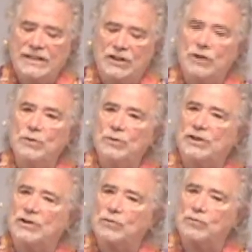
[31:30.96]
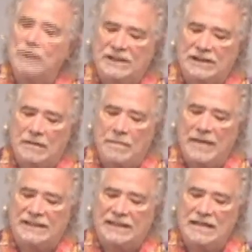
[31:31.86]
I choose to risk
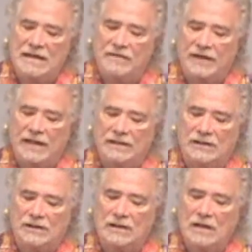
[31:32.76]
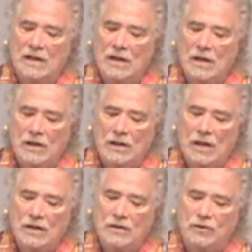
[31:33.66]
my significance,
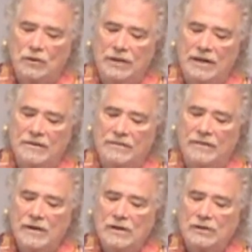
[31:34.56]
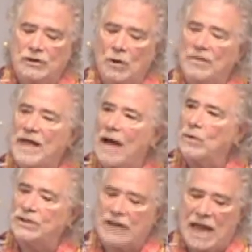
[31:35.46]
to live so
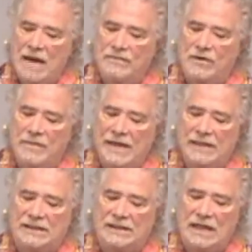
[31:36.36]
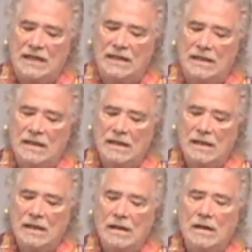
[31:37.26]
that which came to me as seed
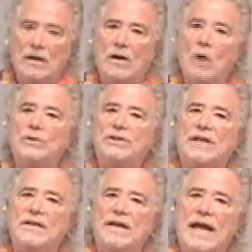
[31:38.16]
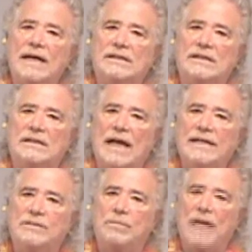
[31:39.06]
goes to the
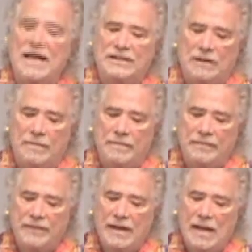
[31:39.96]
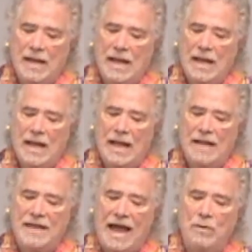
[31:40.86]
next as blossom,
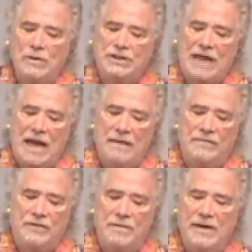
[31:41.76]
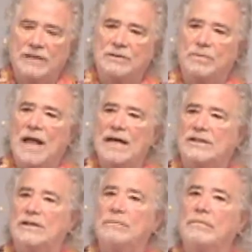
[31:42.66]
and that which came to me as
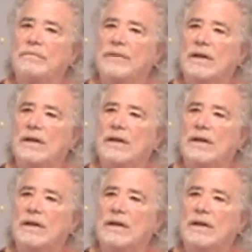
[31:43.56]
blossom